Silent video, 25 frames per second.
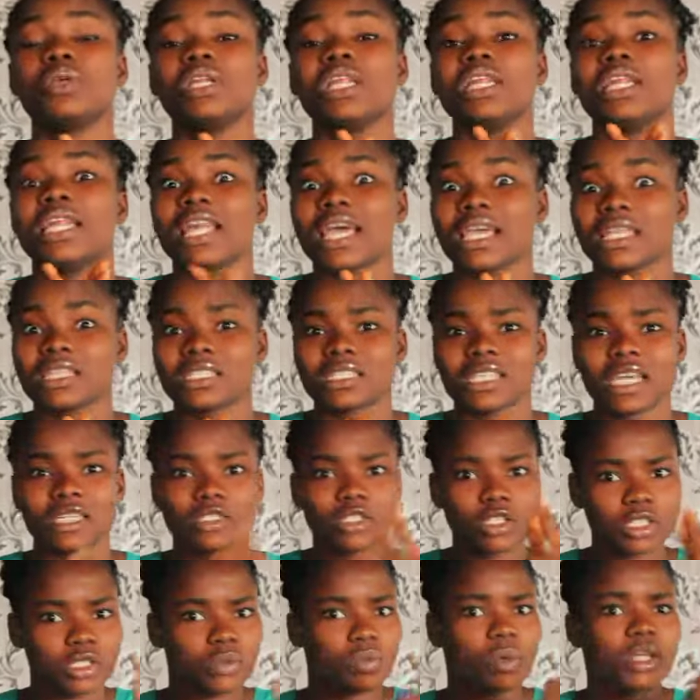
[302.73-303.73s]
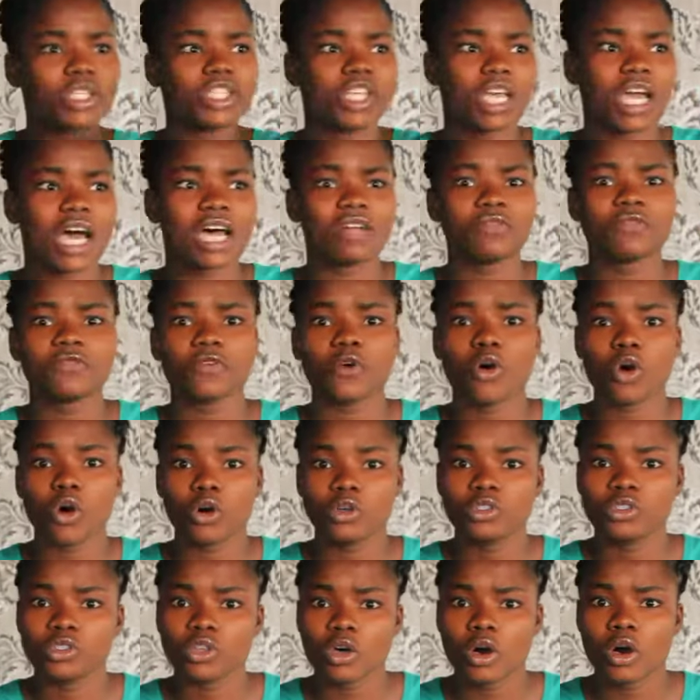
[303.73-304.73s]
really liked this guy. Just the way she had for
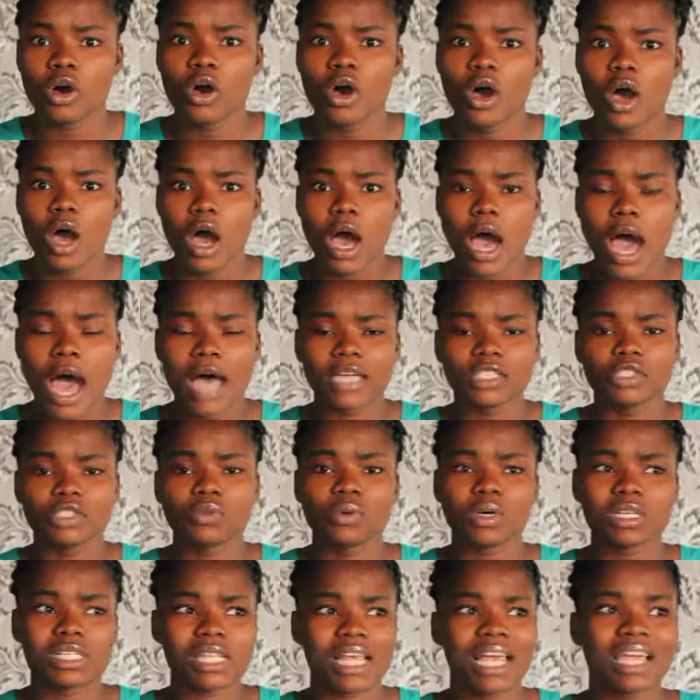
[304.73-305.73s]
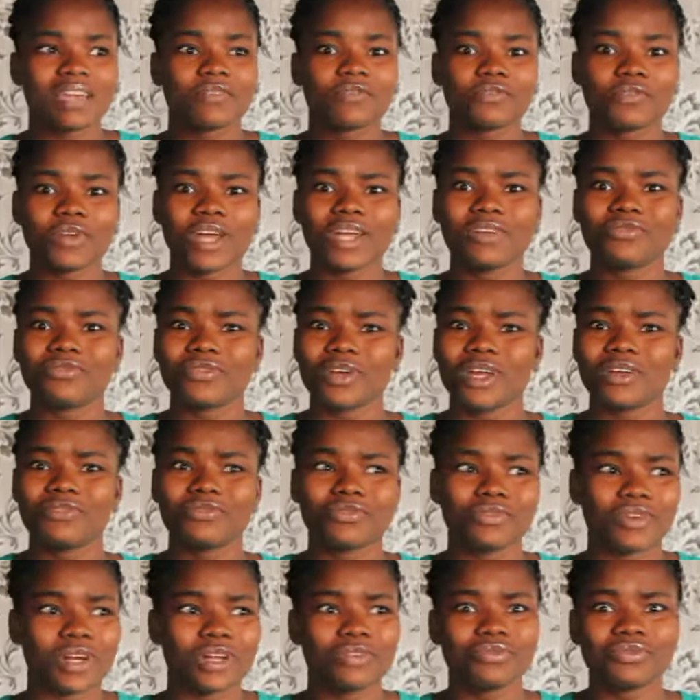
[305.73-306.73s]
Ozo. And she was like, friend.
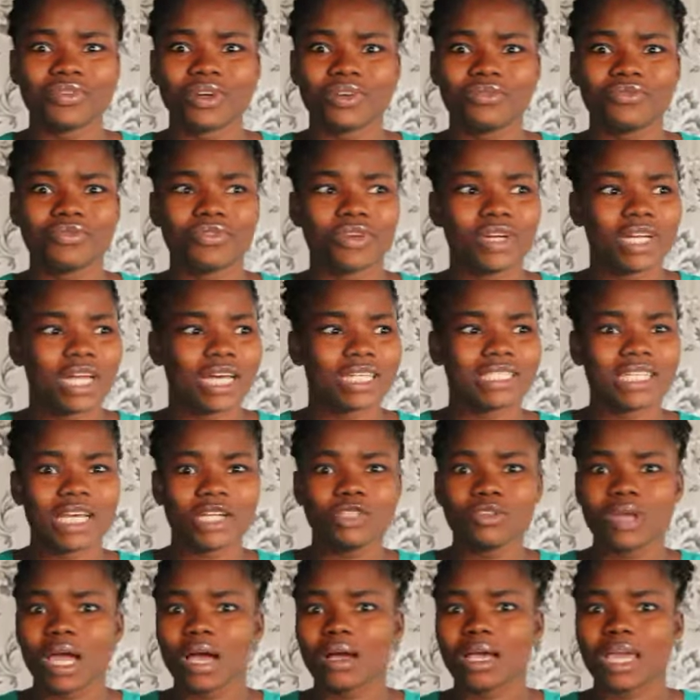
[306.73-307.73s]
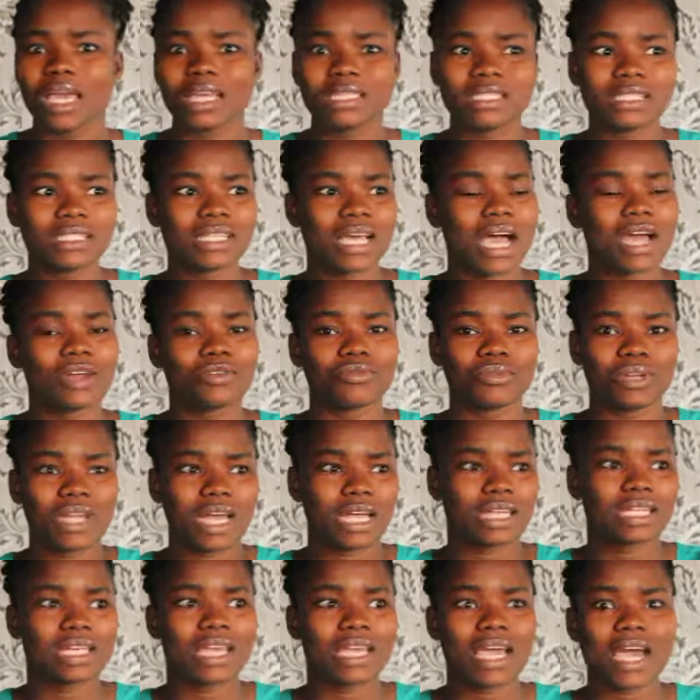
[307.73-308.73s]
And then you are getting angry
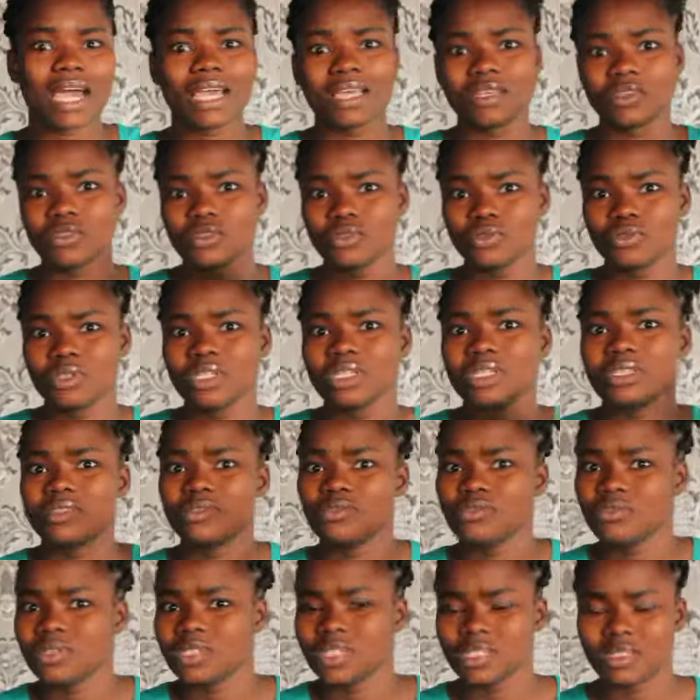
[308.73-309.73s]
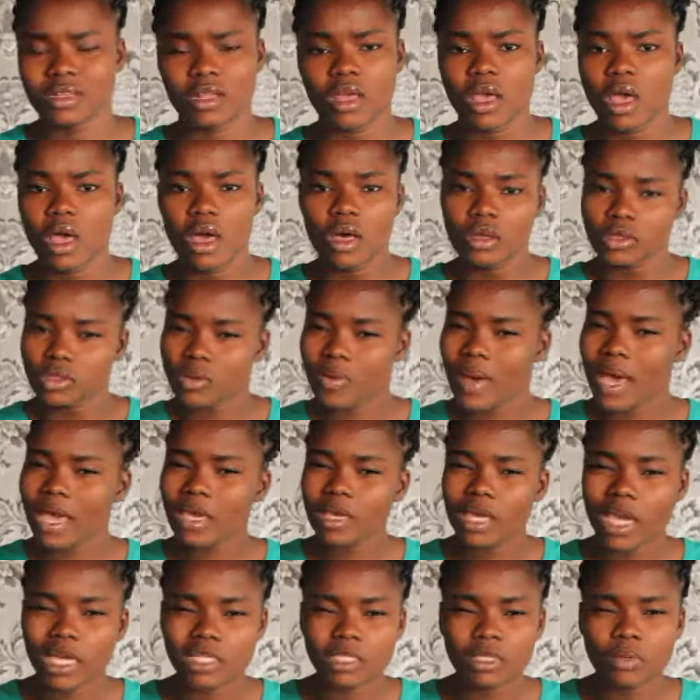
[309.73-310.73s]
that the guy is doing this. So why are
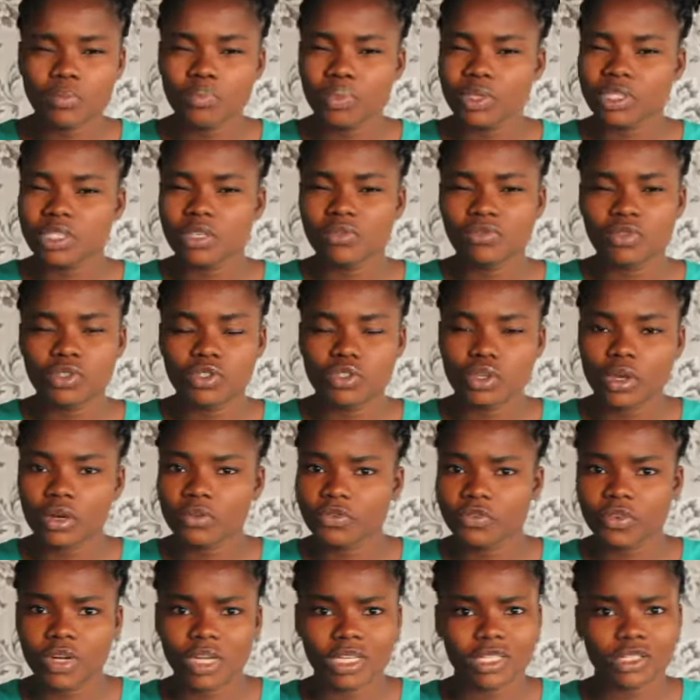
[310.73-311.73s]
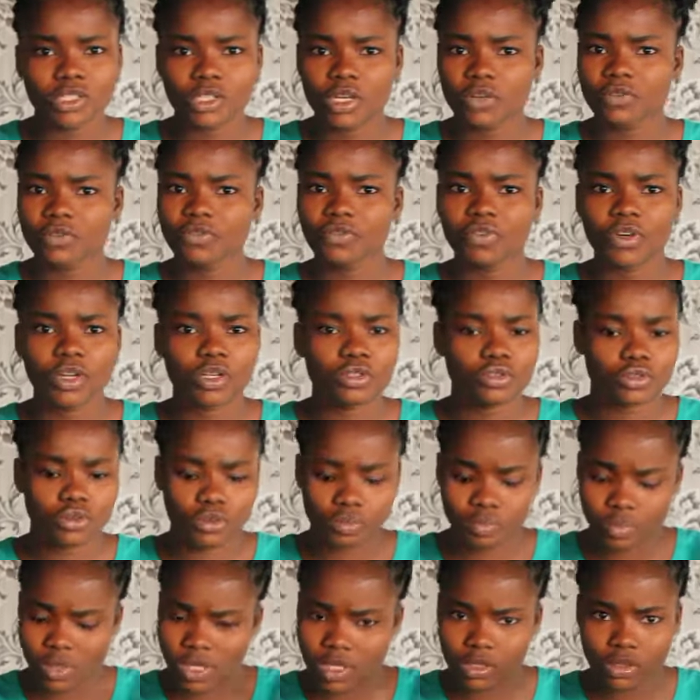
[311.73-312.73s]
you getting pissed? If it's your friend, it's your friend.
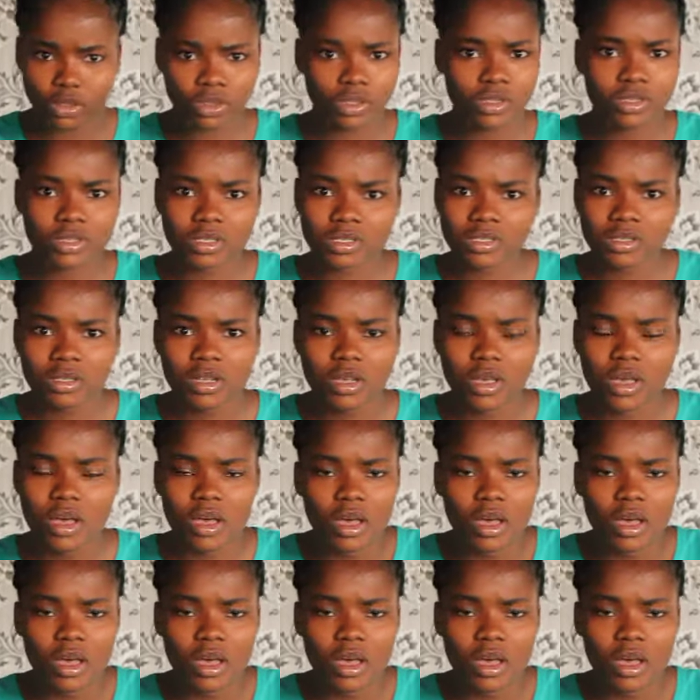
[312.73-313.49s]
So please just